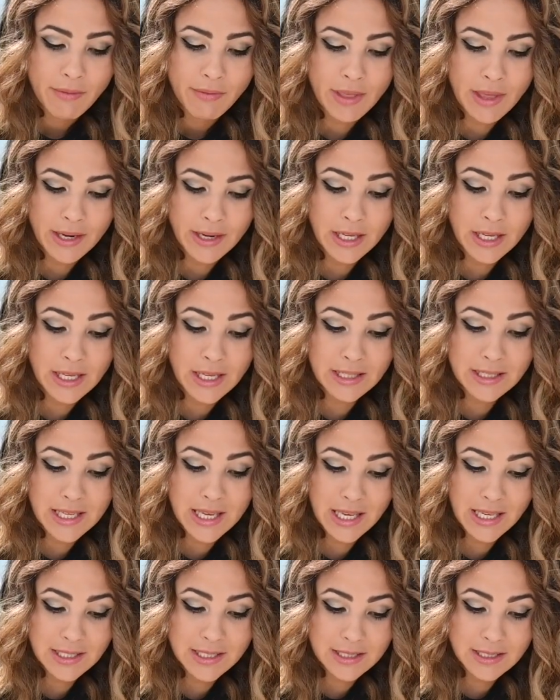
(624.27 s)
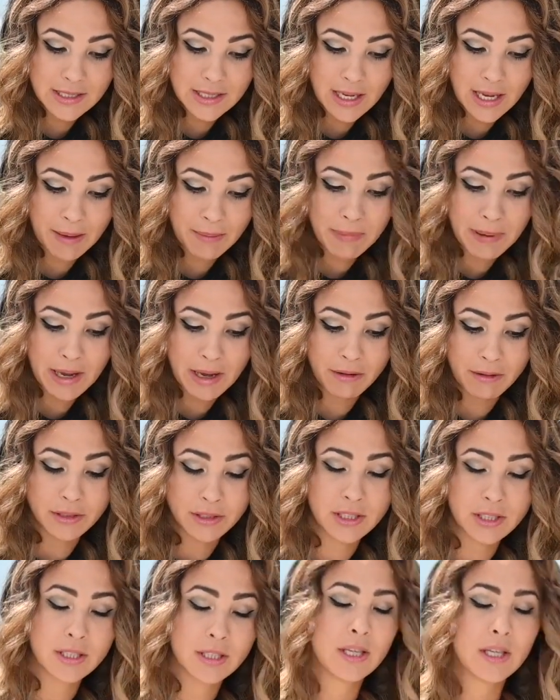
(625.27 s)
then it takes
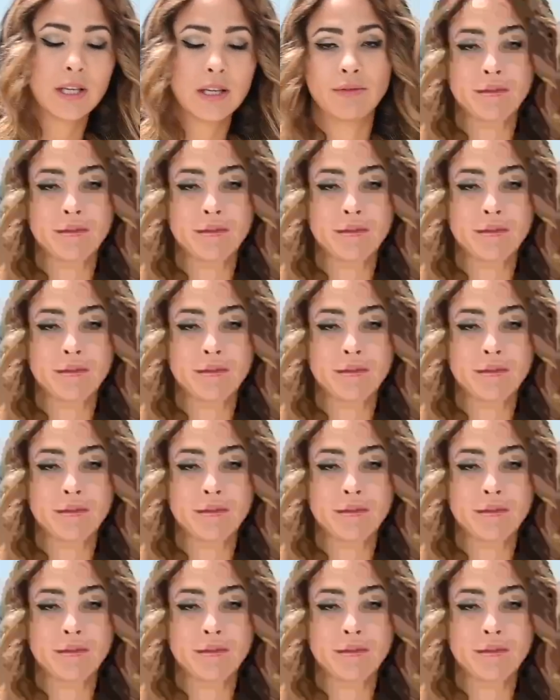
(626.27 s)
about,